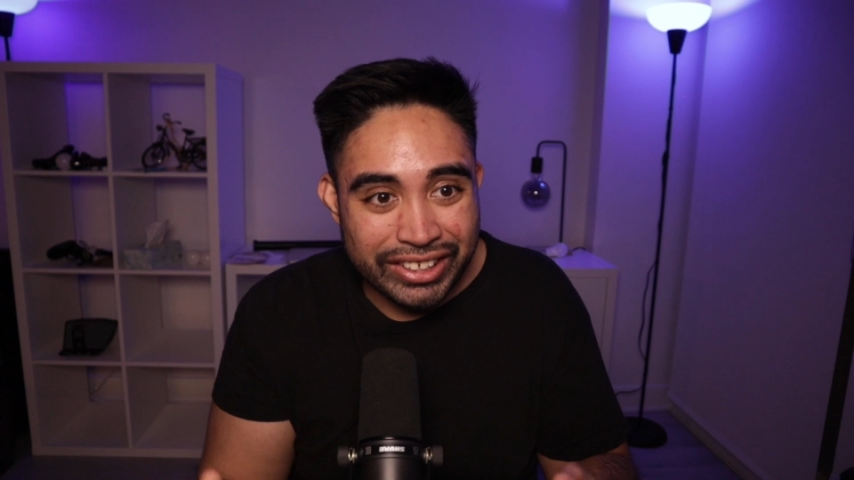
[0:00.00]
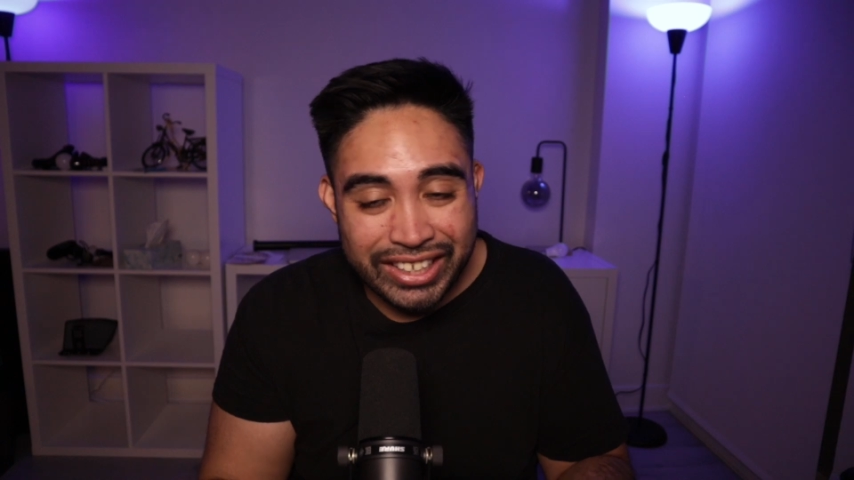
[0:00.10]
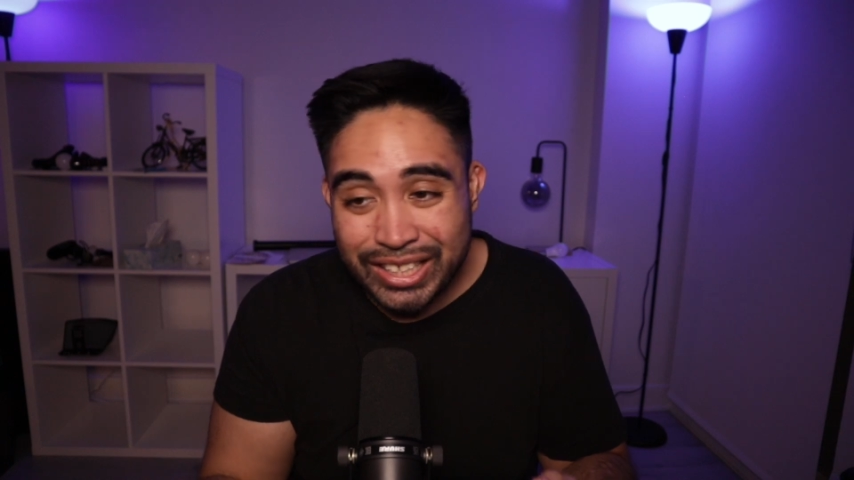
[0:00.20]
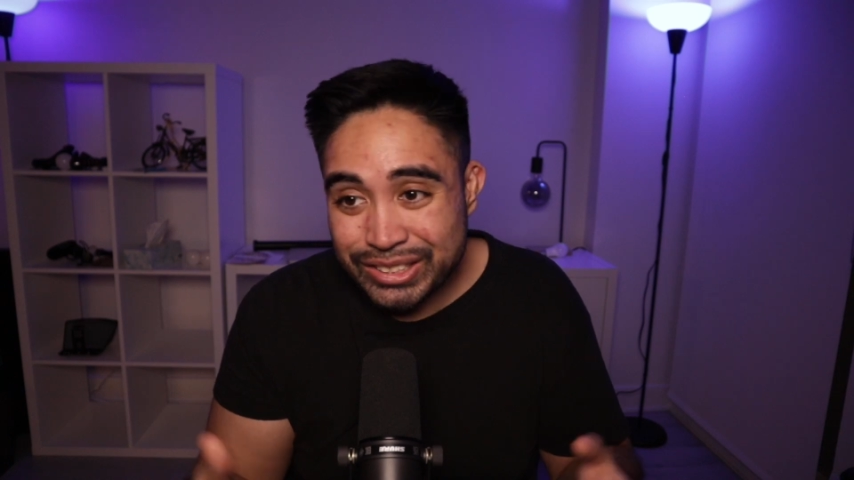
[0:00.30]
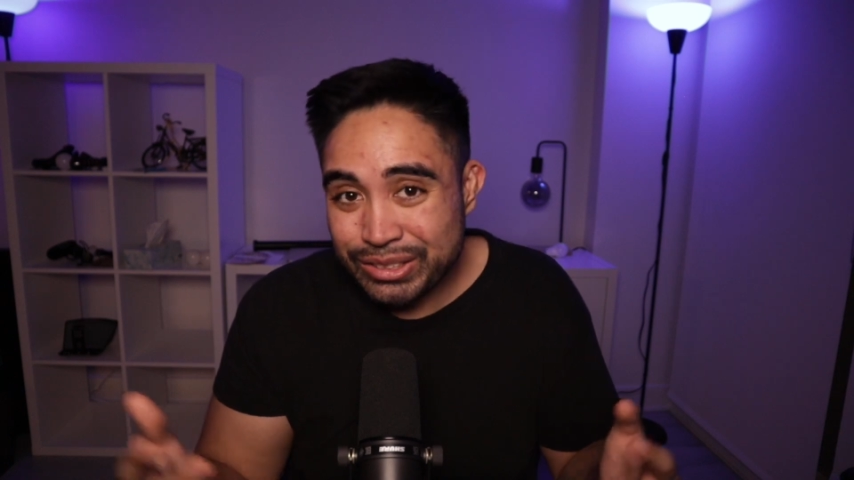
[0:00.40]
And
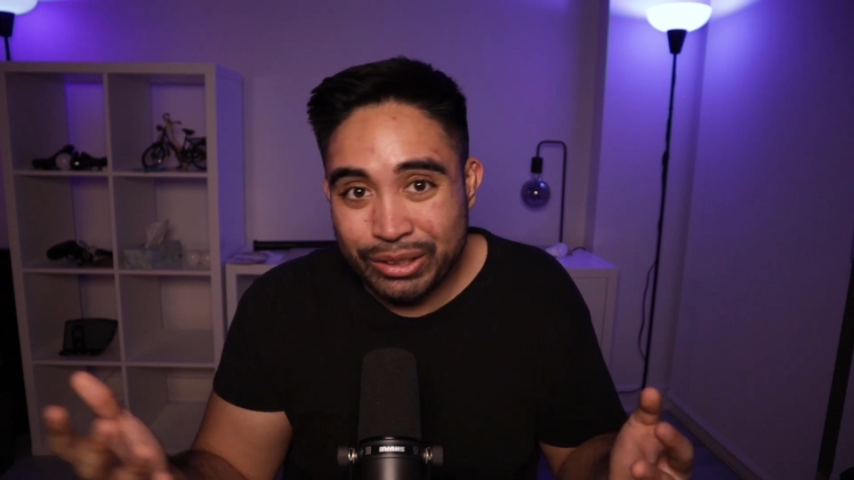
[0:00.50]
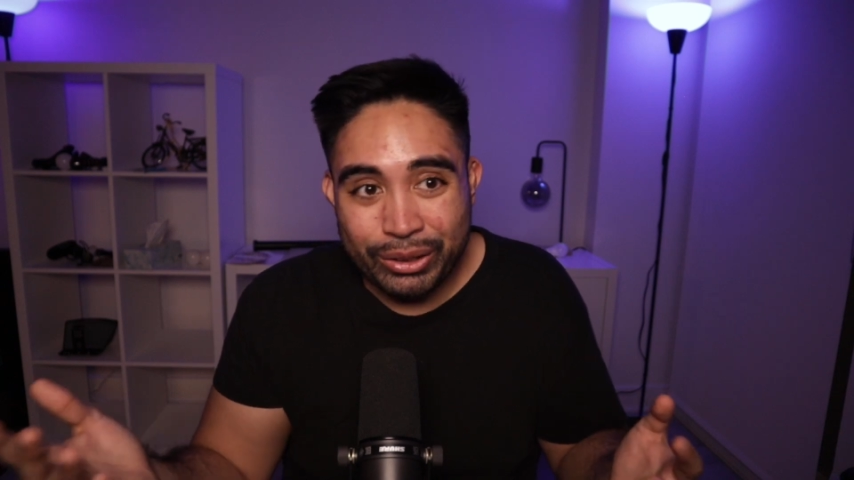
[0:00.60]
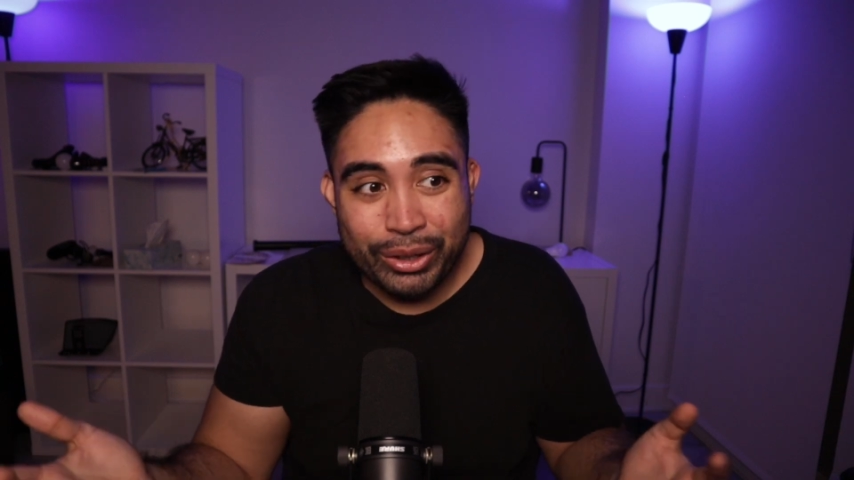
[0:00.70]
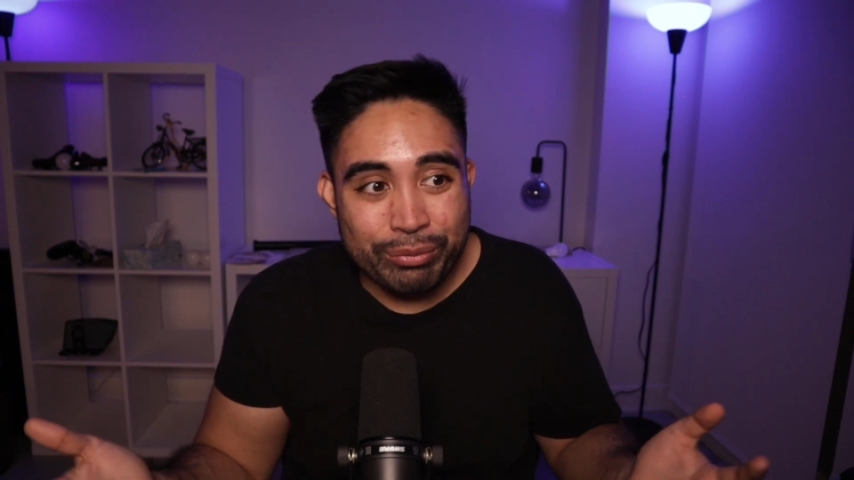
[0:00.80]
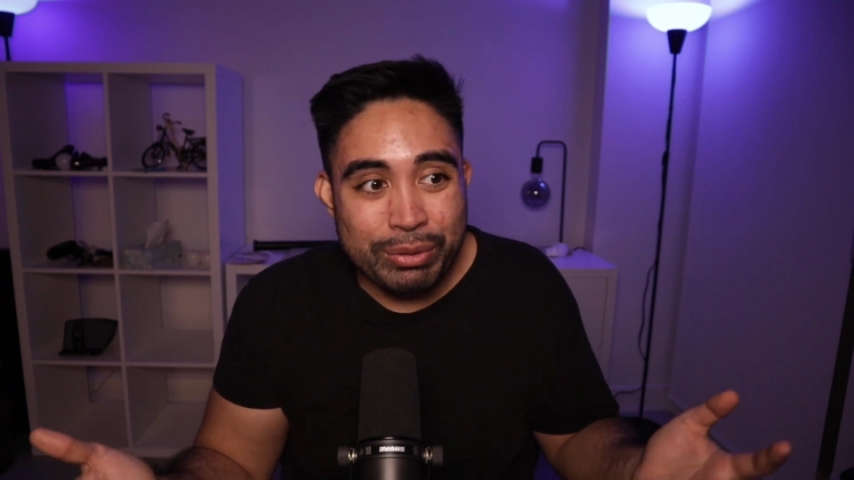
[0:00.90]
as a
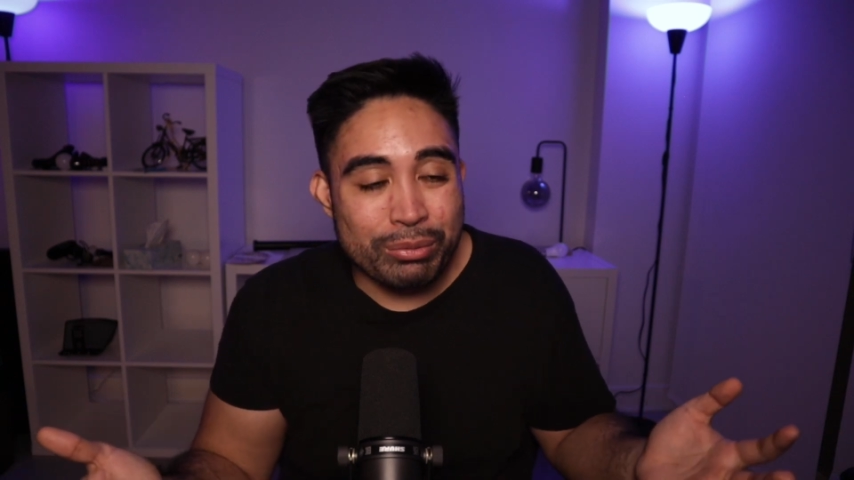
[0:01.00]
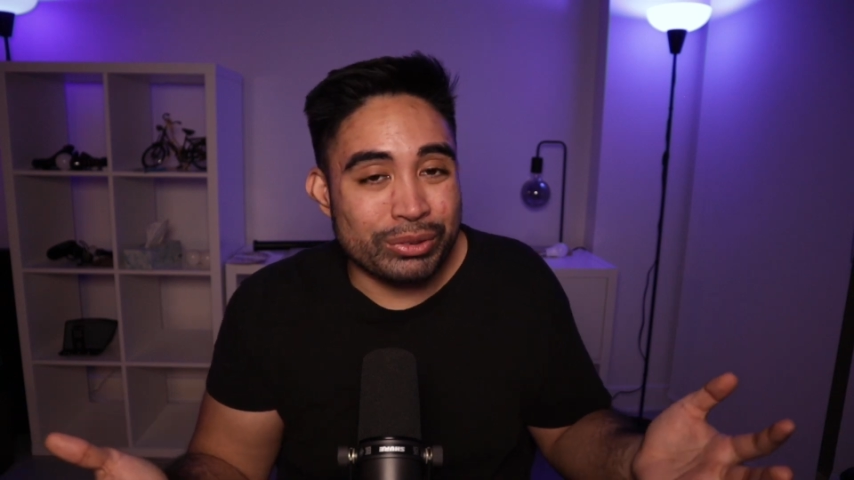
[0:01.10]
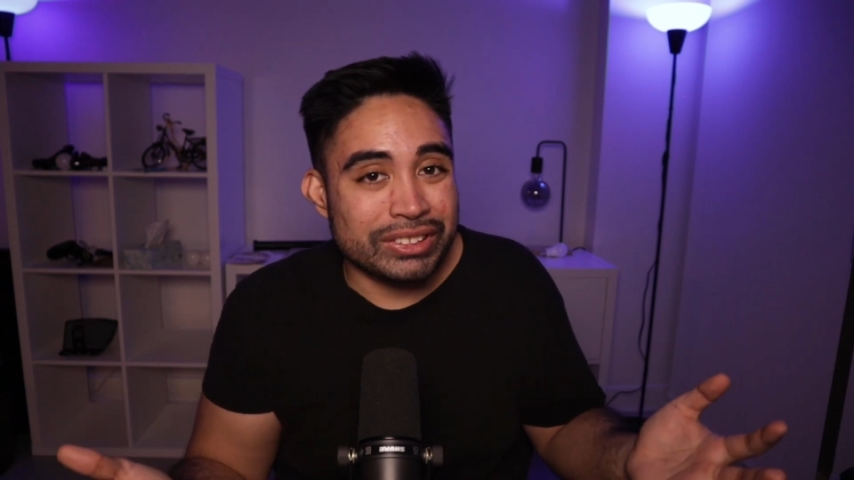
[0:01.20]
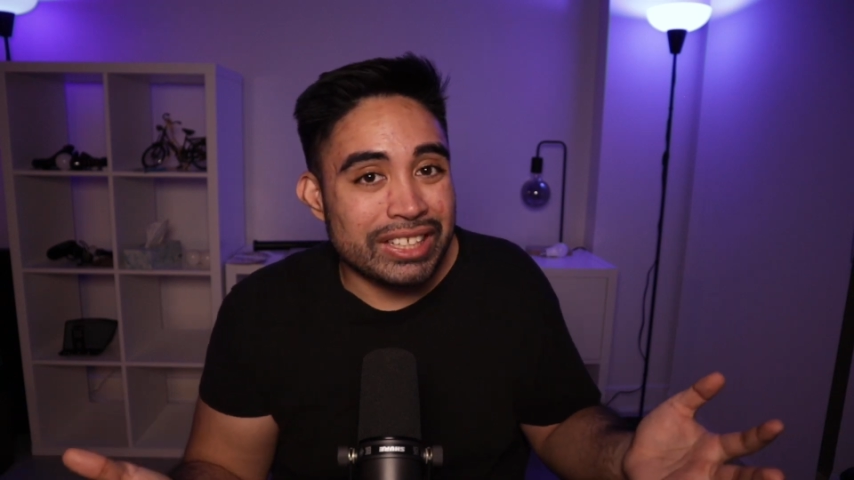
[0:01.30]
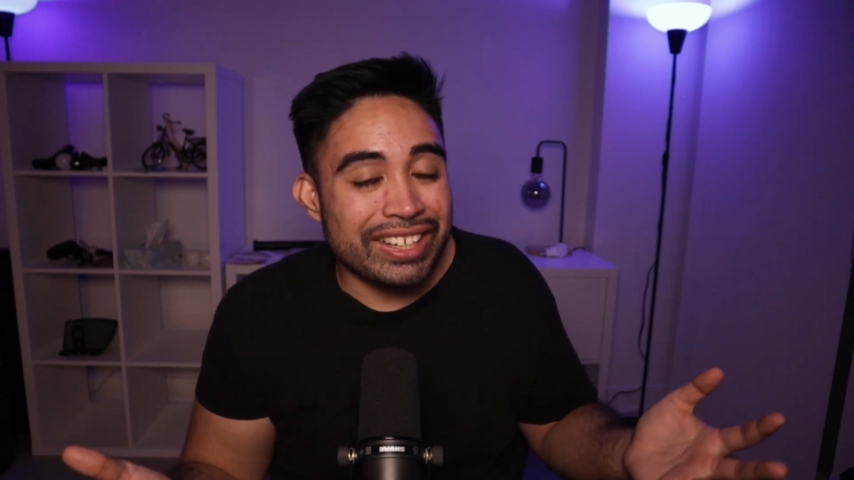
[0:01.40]
lot of people
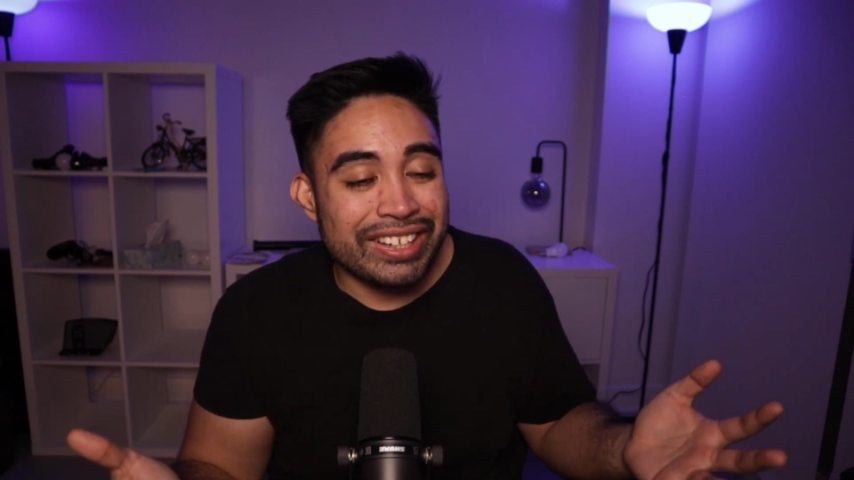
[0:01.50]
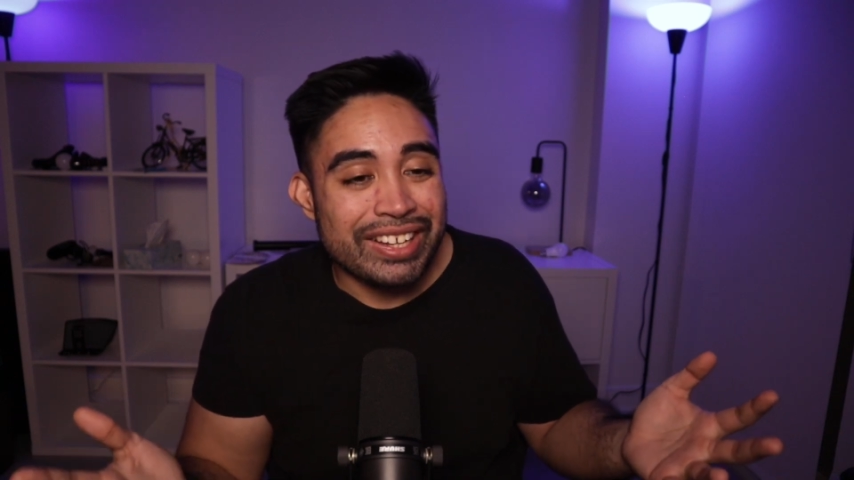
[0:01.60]
would say,